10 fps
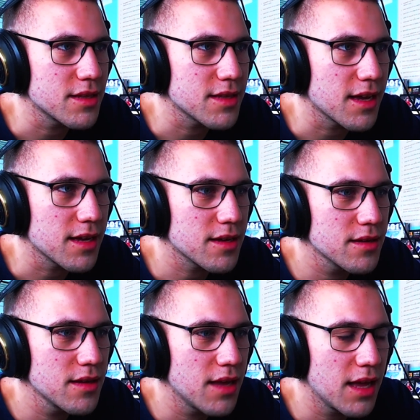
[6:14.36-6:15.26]
It's like,
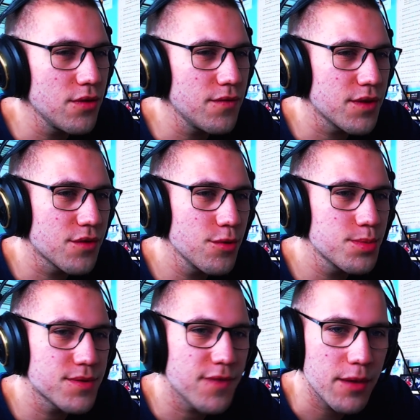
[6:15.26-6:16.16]
I don't know if the
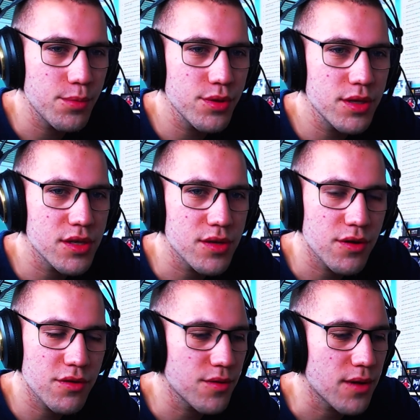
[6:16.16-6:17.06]
groups vibe with each
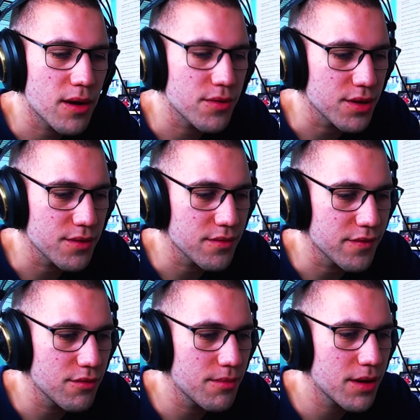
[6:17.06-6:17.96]
other. I don't know how they
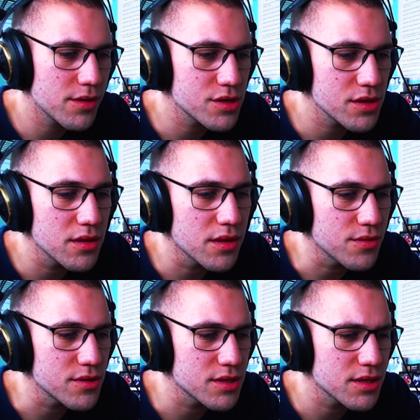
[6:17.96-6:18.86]
feel about each other.
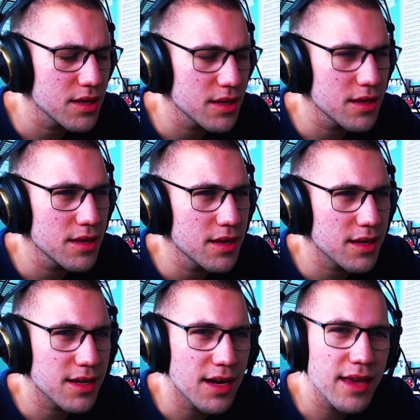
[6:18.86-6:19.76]
There was
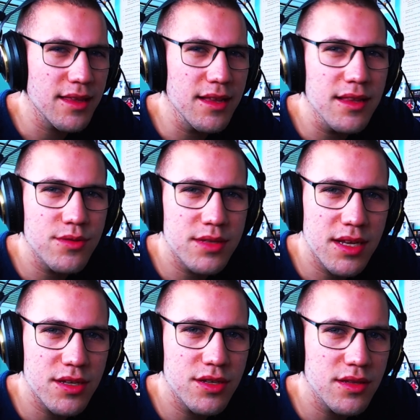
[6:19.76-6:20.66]
kind of a little
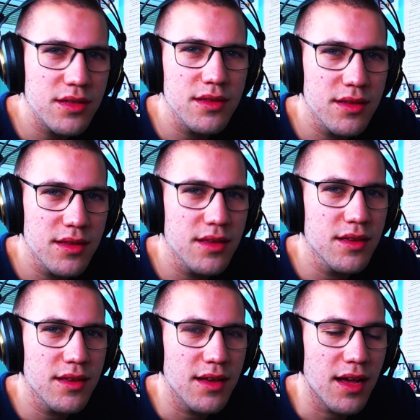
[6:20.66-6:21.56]
tension.
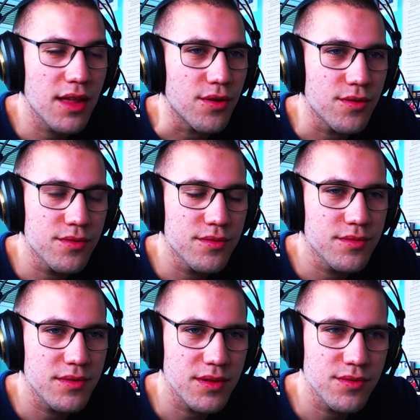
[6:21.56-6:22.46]
I don't know.
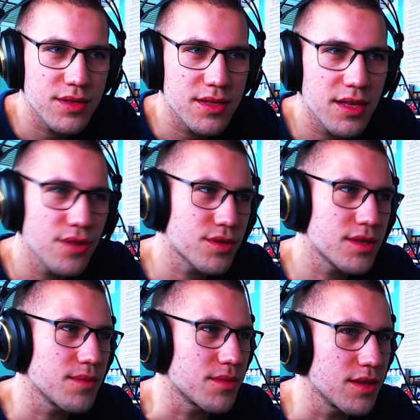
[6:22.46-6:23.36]
There was
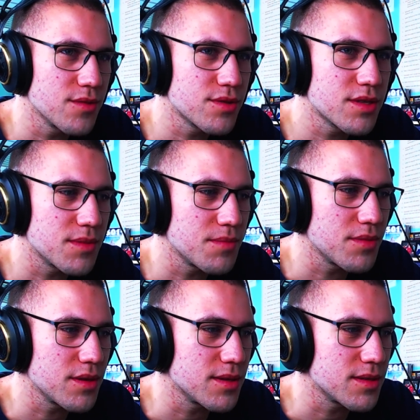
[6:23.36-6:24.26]
something
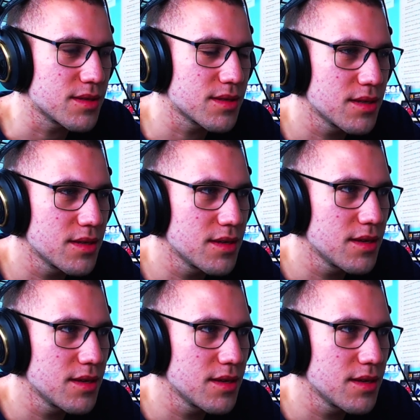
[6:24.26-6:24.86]
because,